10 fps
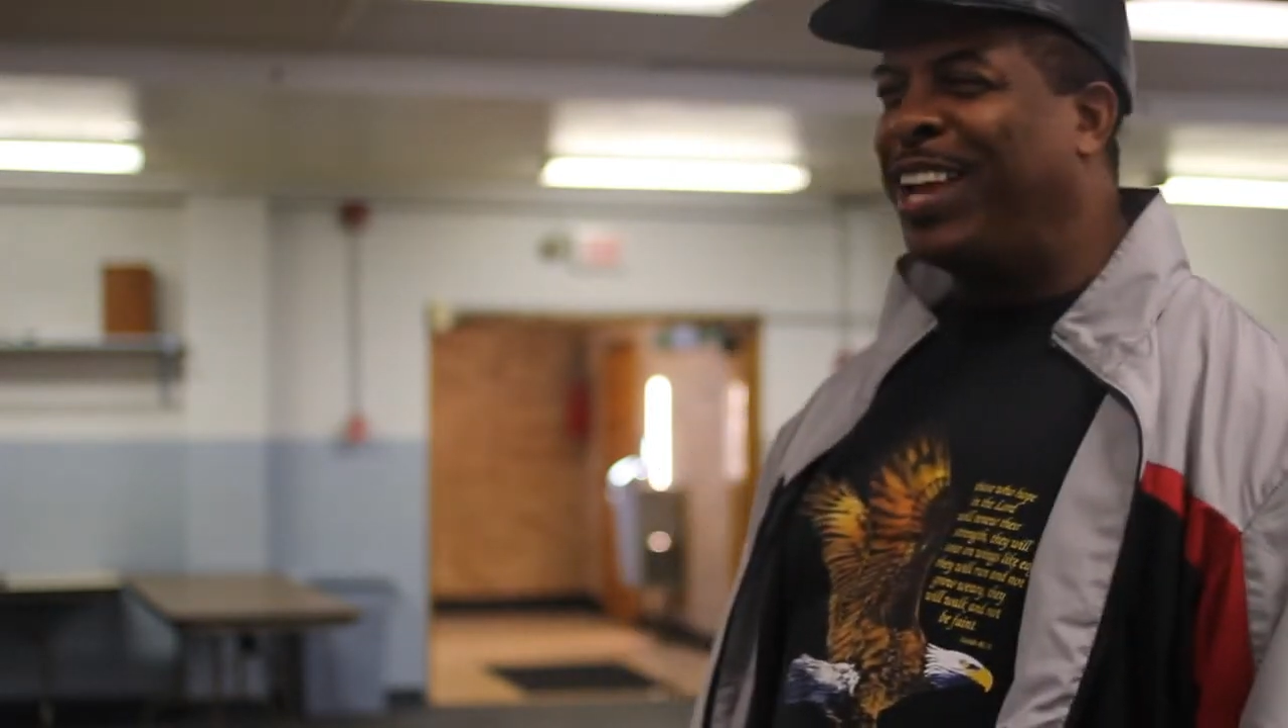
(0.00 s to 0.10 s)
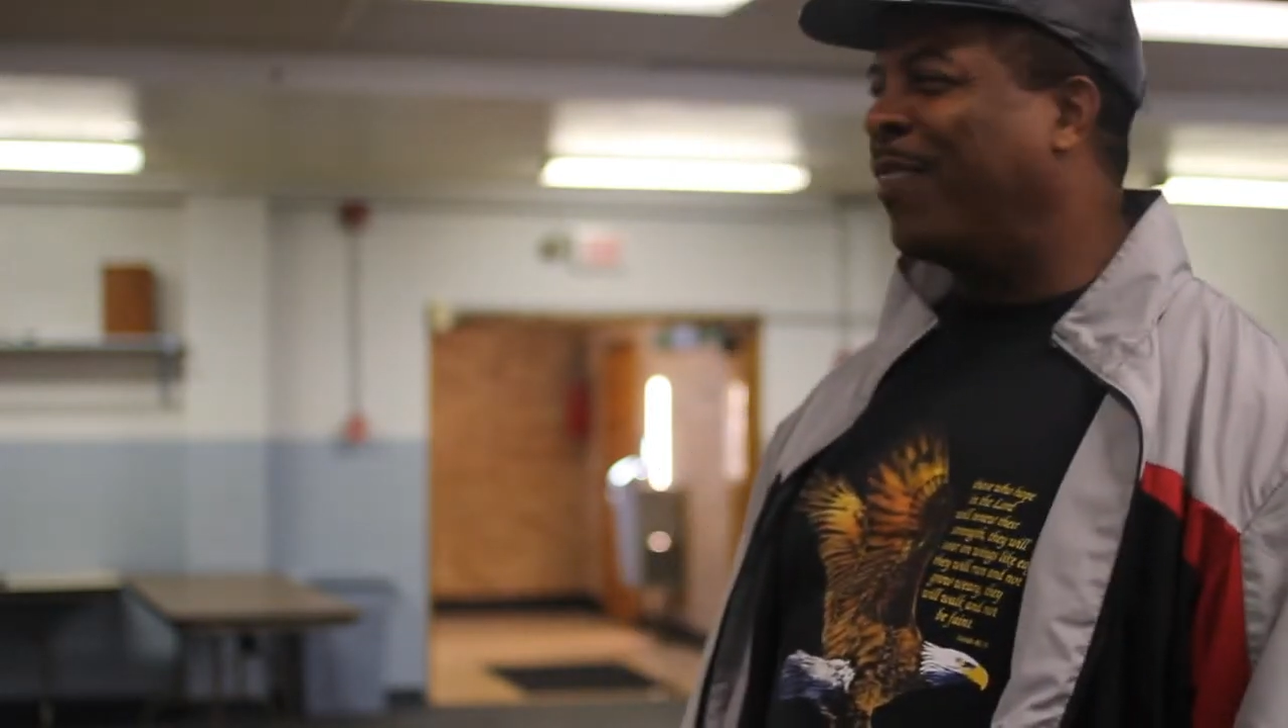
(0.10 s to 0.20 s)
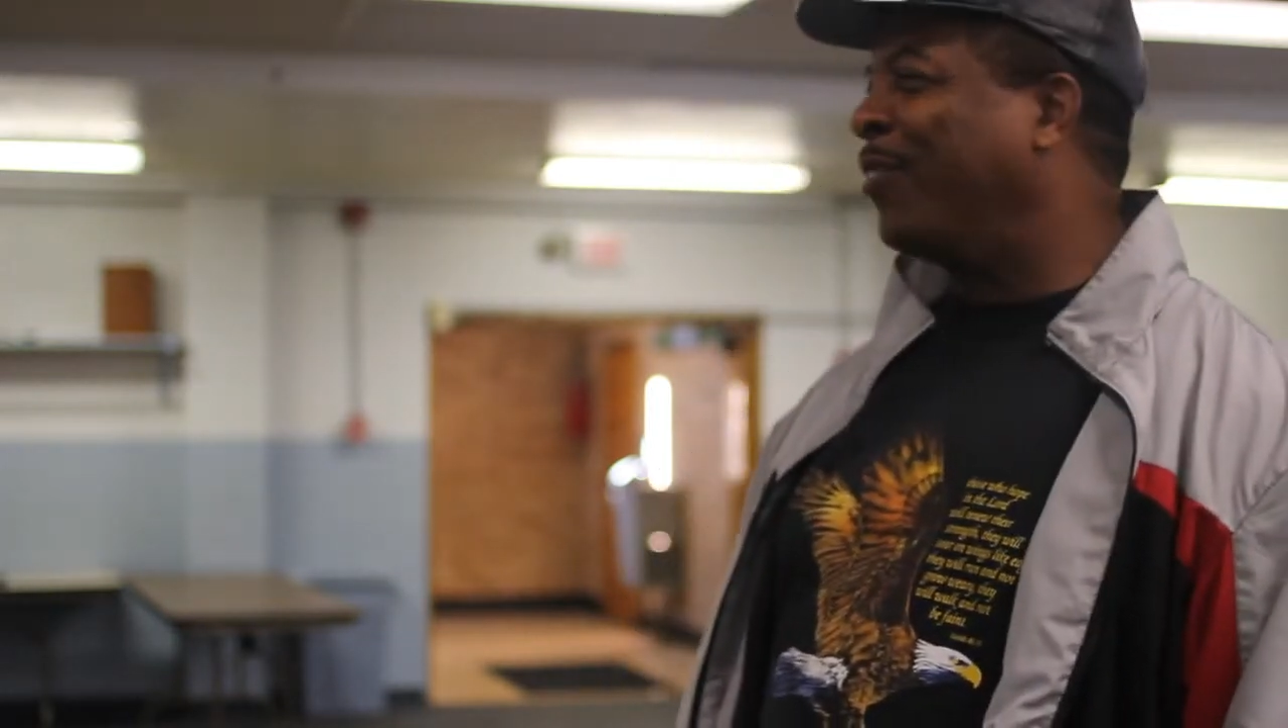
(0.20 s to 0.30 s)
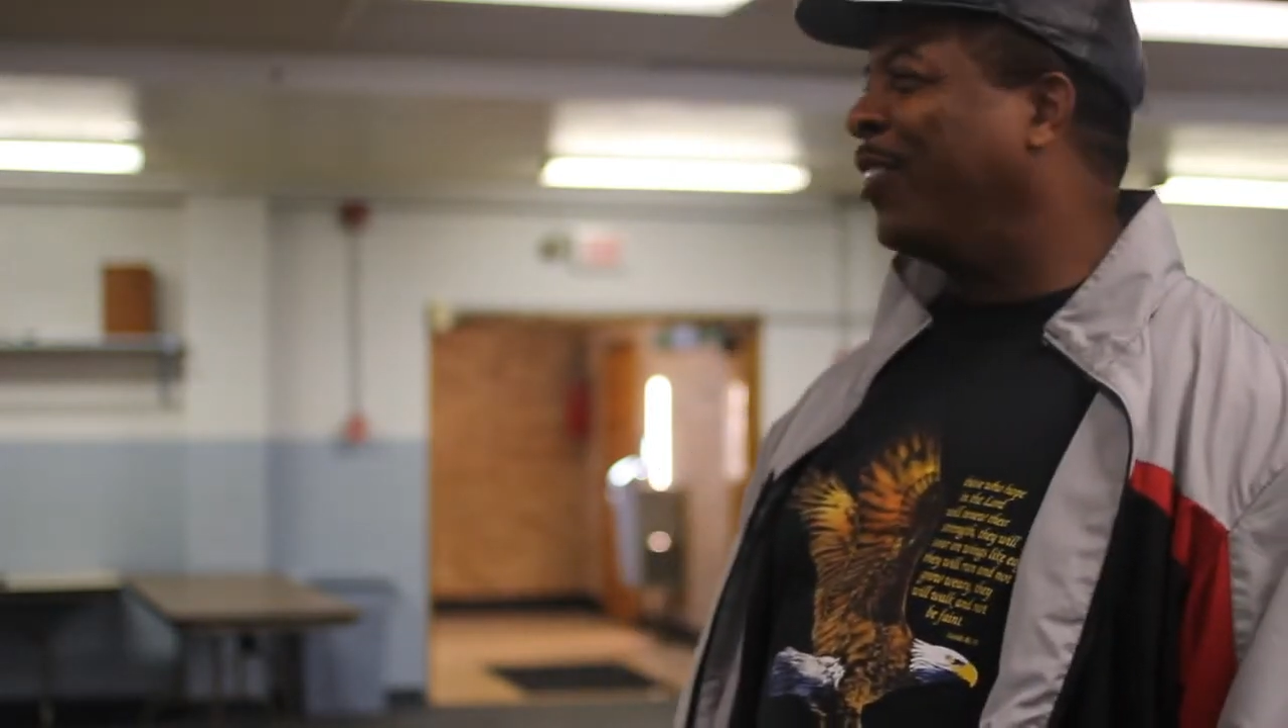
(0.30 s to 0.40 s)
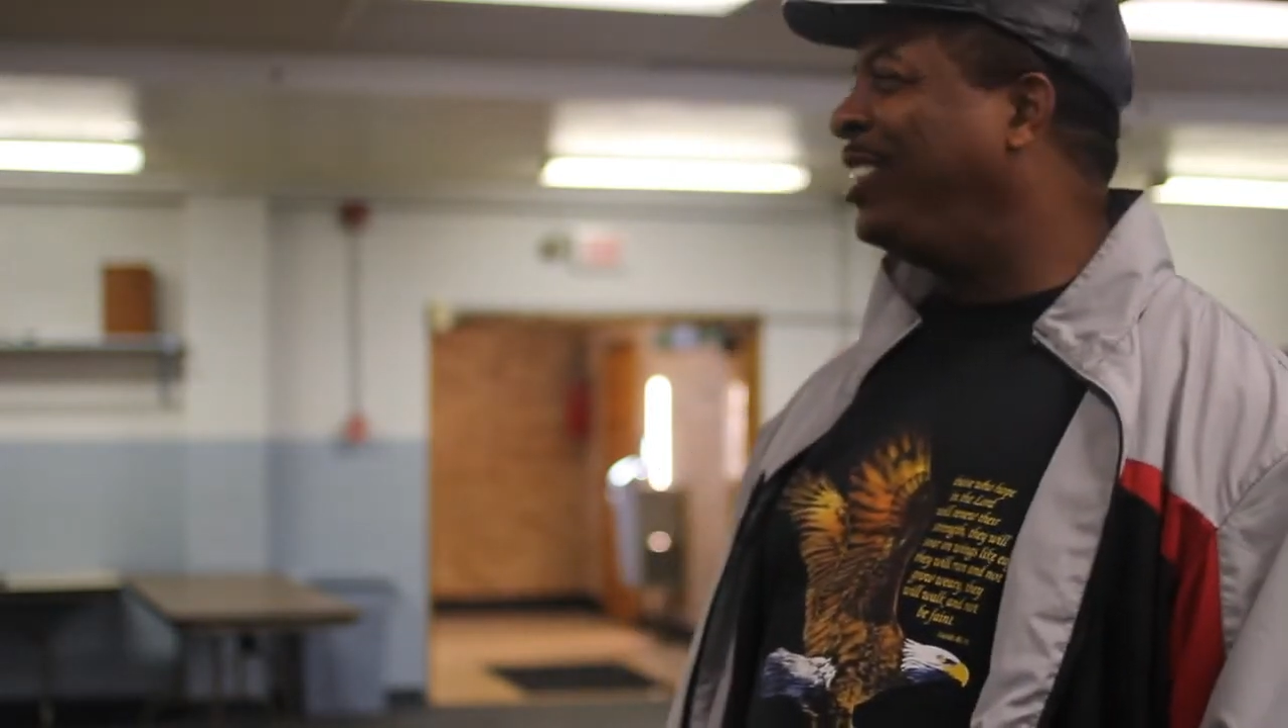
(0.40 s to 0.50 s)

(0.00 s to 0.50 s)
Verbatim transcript: every